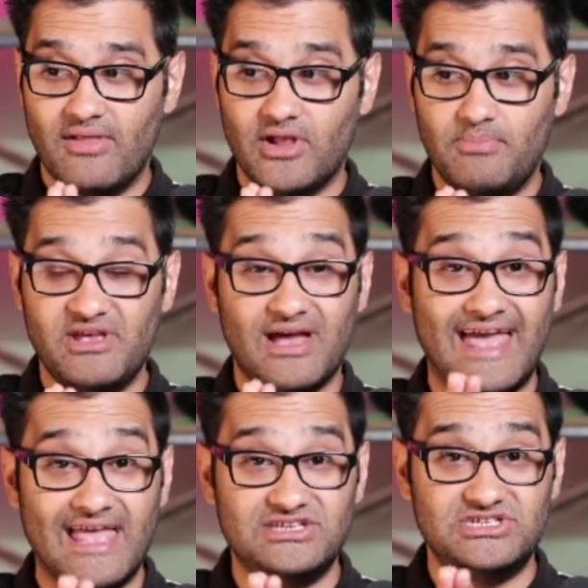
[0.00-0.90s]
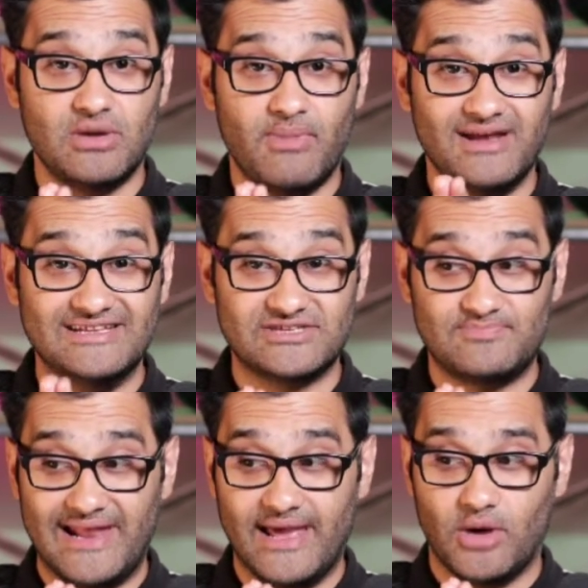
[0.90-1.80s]
there'll be a HDMI
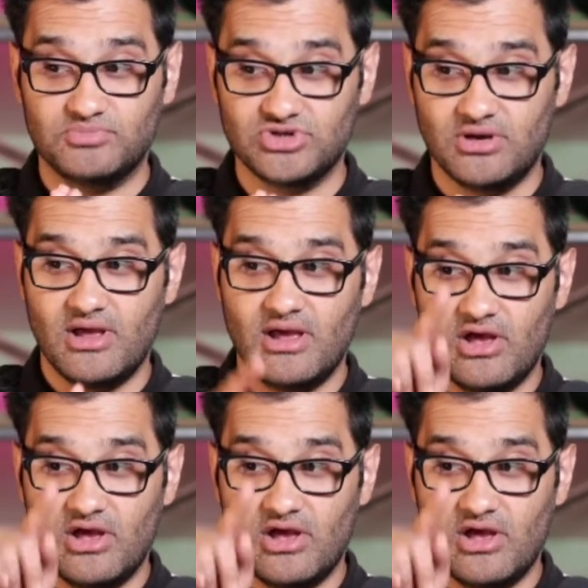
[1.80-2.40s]
display option.